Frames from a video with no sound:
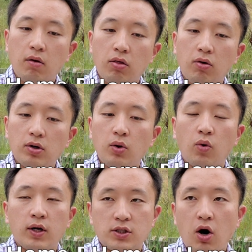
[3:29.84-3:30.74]
Third
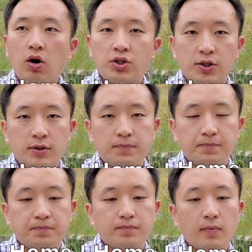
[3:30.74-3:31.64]
one is auction.
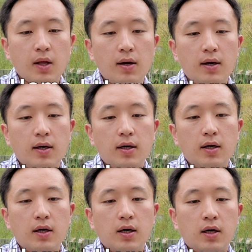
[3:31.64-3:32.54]

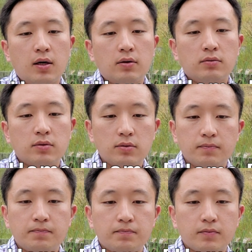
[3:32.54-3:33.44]

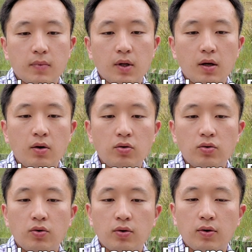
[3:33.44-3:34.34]
In order
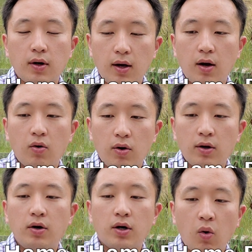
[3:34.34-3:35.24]
to
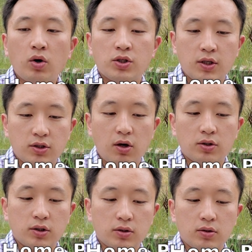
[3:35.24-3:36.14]
usually auction is
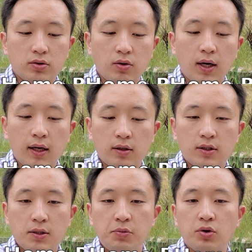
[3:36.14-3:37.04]
auction, so like
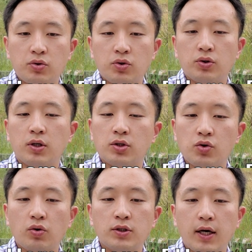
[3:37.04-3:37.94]
similar to the
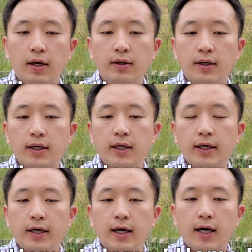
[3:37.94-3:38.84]
short sale.
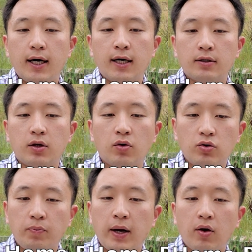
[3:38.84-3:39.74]
In order to
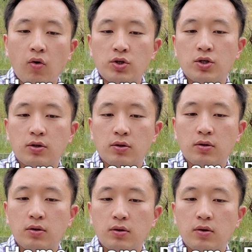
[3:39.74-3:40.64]
buy auction
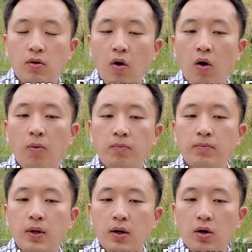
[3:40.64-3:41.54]
home,
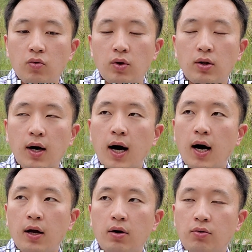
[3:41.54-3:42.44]
you need to
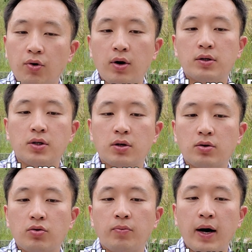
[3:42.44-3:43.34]
hire a realtor
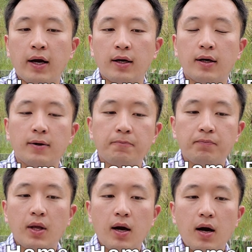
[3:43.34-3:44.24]
to buy.
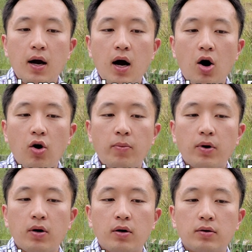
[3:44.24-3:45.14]

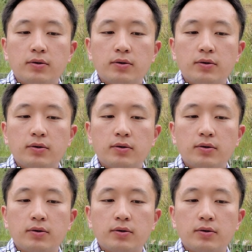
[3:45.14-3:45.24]
However,